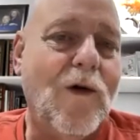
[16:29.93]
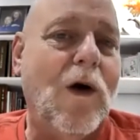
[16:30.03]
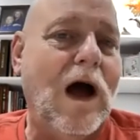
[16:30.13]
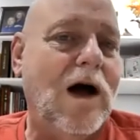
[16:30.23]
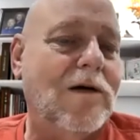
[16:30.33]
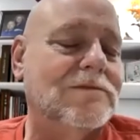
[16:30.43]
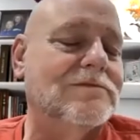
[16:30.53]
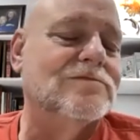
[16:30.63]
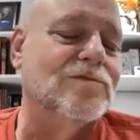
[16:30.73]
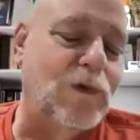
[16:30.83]
Well,
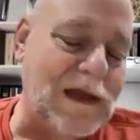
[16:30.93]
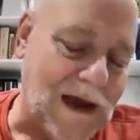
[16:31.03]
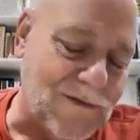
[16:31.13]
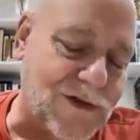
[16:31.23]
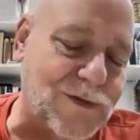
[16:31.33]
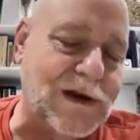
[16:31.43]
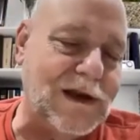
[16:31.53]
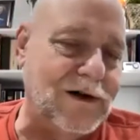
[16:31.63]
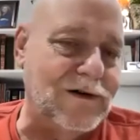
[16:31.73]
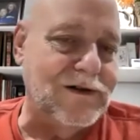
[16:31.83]
we have the 3
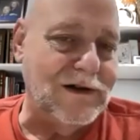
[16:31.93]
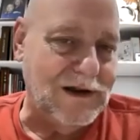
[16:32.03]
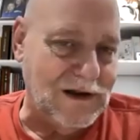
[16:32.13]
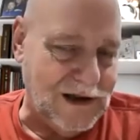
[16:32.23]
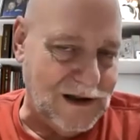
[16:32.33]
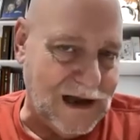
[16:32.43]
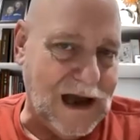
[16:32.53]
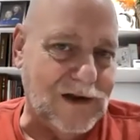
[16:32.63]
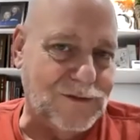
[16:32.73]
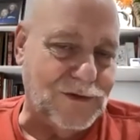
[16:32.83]
years in the
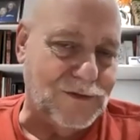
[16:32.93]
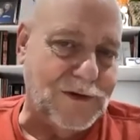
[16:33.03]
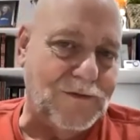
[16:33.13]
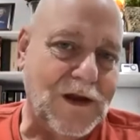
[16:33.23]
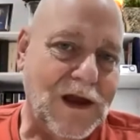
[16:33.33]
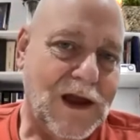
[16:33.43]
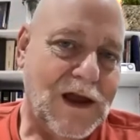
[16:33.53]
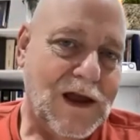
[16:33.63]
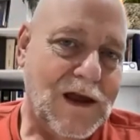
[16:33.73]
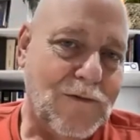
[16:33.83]
Gospels, but
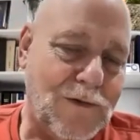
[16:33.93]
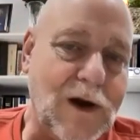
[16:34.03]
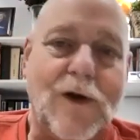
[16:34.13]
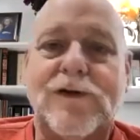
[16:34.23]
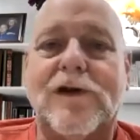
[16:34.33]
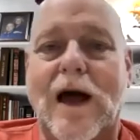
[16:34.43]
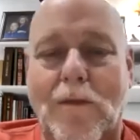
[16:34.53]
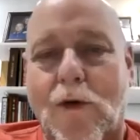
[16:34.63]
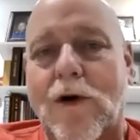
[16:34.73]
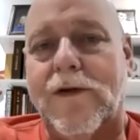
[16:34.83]
we know there's a
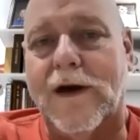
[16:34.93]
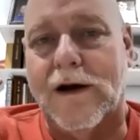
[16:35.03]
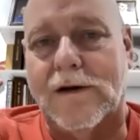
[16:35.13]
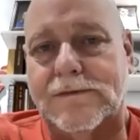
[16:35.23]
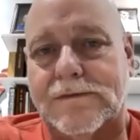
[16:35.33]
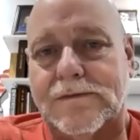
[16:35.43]
lot more there.